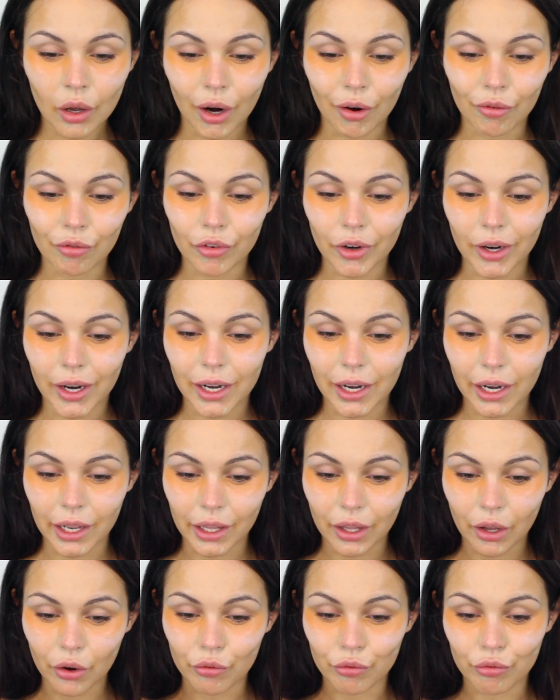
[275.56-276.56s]
I
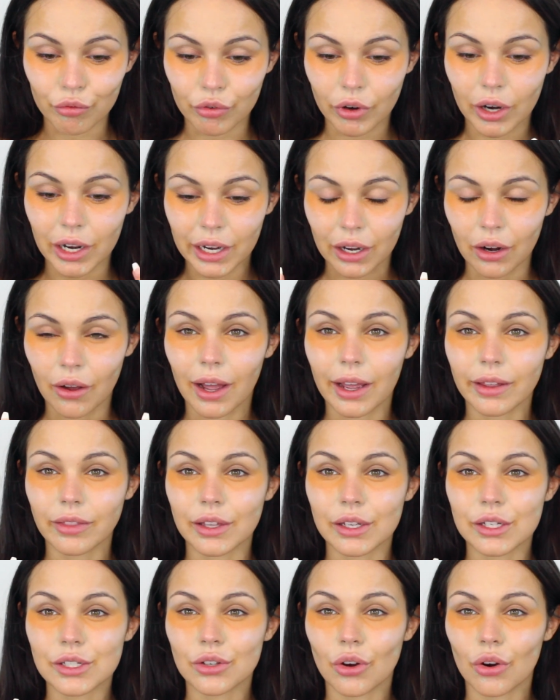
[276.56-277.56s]
really, really
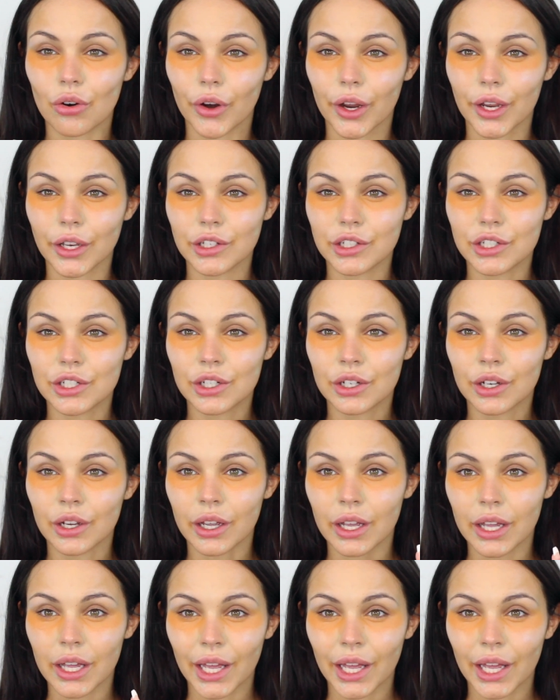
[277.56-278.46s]
like this orange.